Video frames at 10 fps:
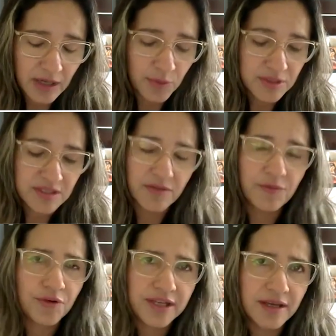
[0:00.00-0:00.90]
I was
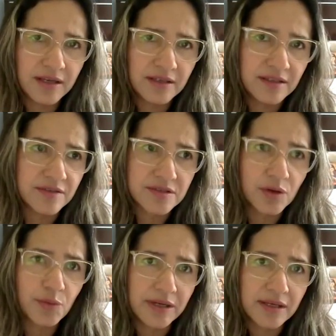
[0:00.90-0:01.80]
48 years
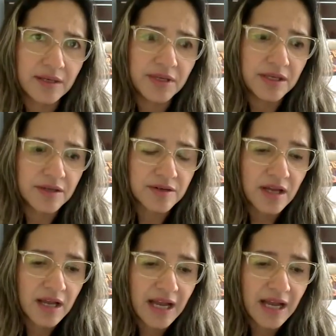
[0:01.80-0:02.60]
old when I came here,